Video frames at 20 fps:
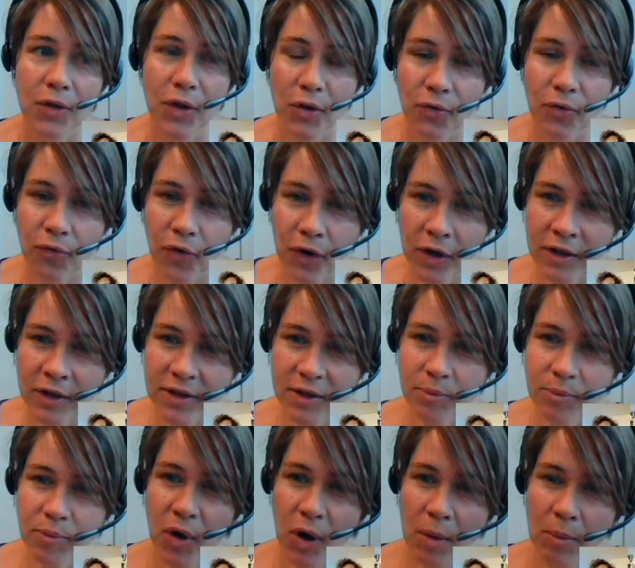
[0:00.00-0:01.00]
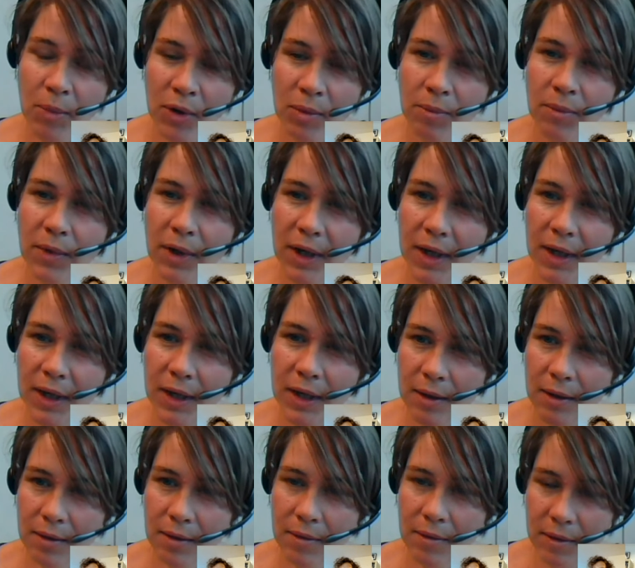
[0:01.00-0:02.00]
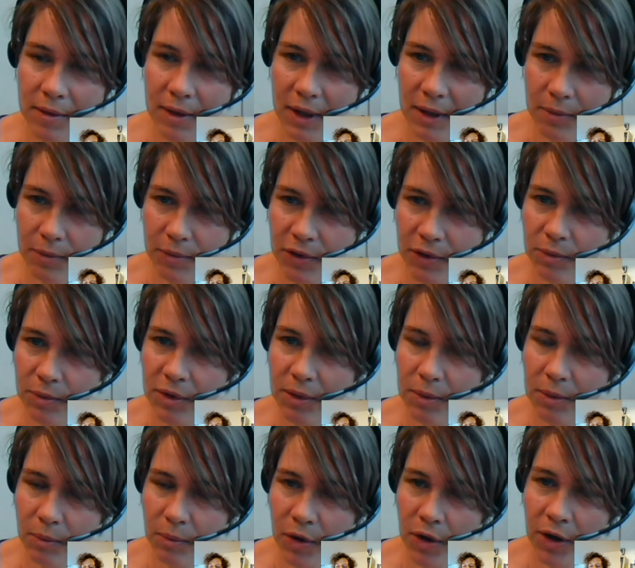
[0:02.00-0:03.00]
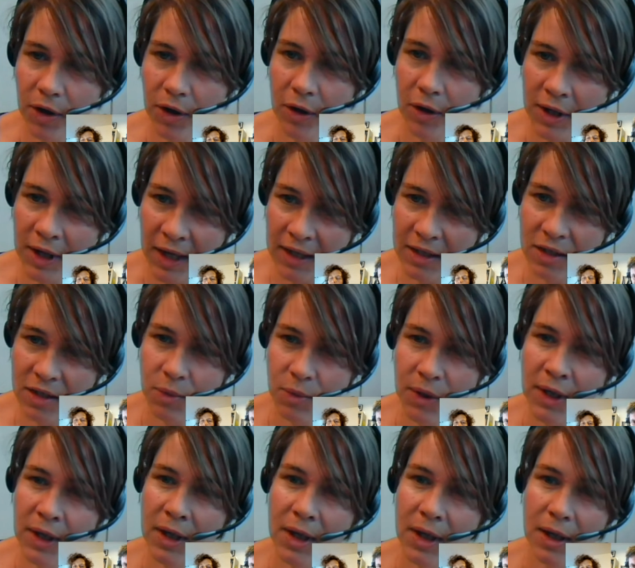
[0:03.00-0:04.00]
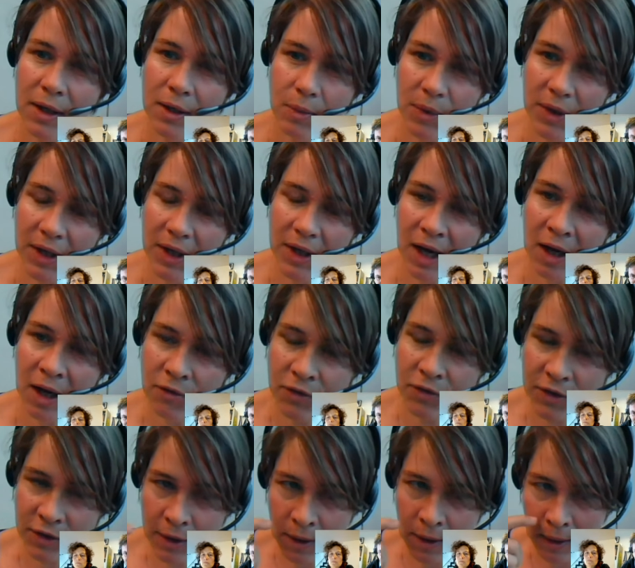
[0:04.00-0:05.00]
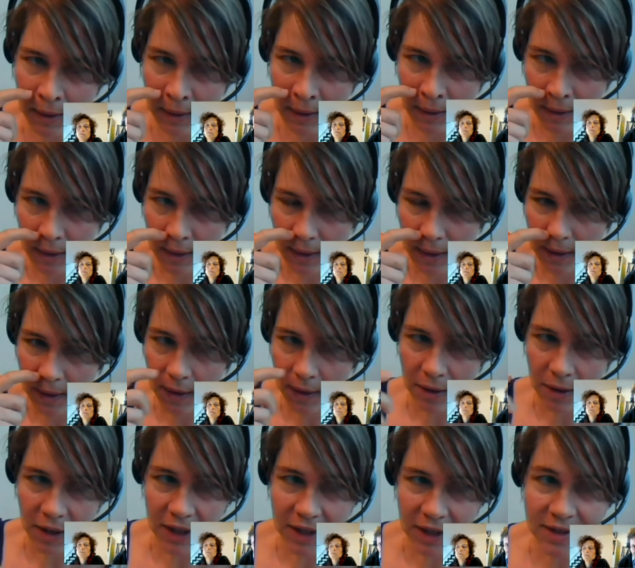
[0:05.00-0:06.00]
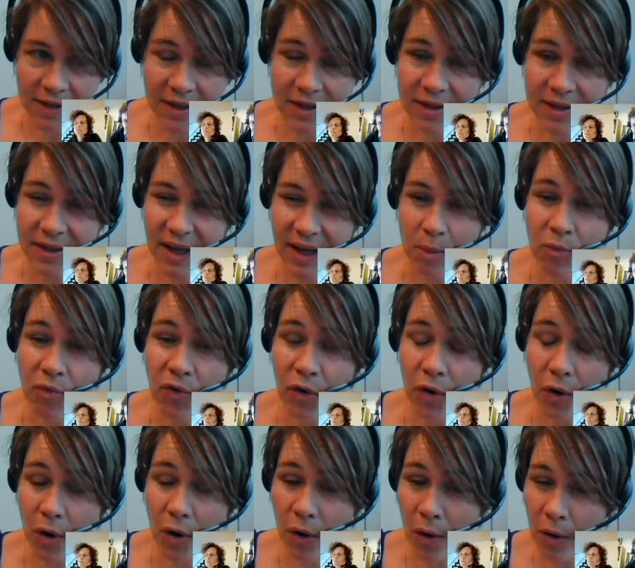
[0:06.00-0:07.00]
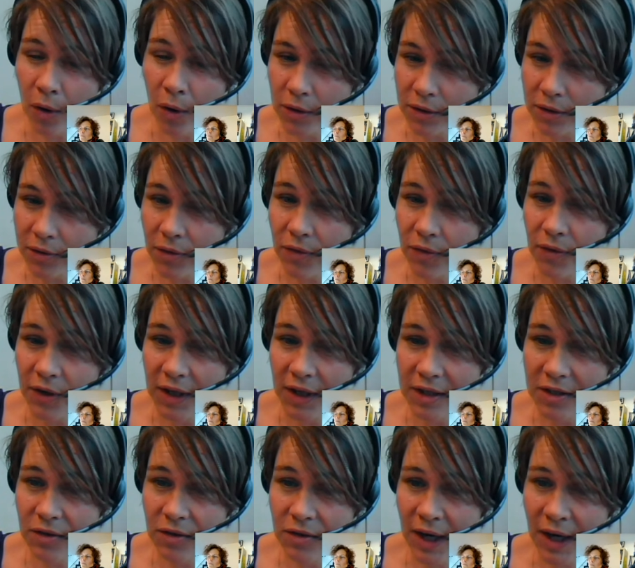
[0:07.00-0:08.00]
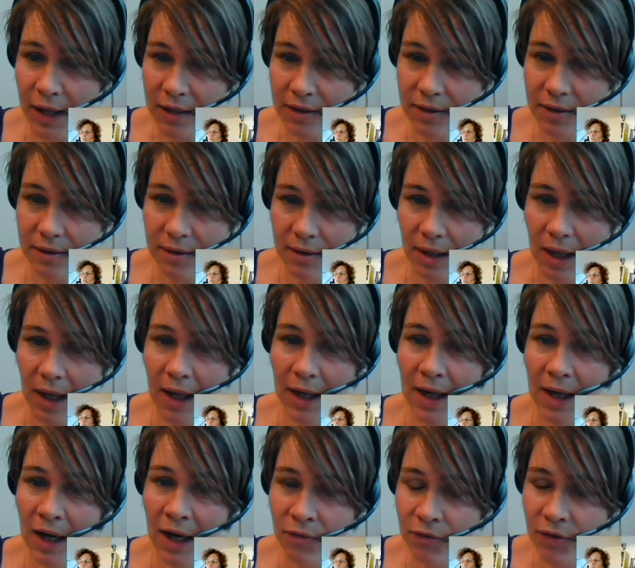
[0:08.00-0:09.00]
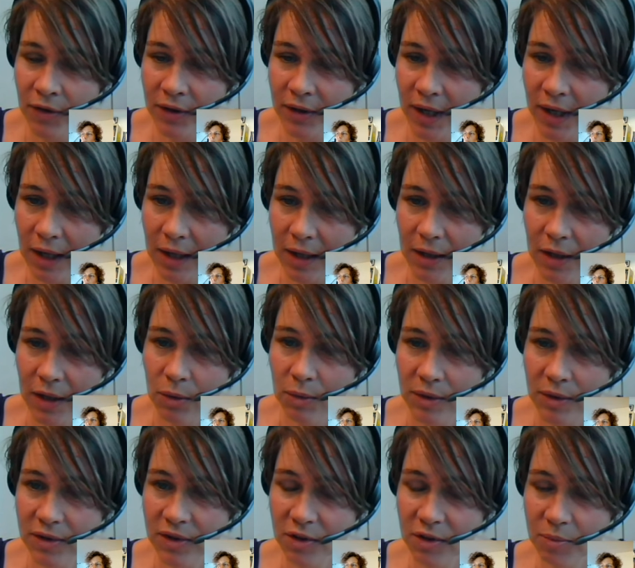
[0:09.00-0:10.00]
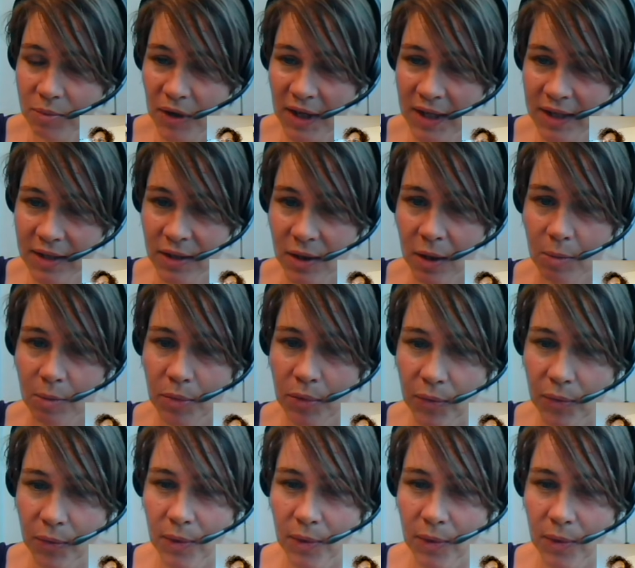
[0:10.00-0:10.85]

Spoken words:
The first problem that you will work on next week and the week after is the same for all 3 tracks. And after that, you will split up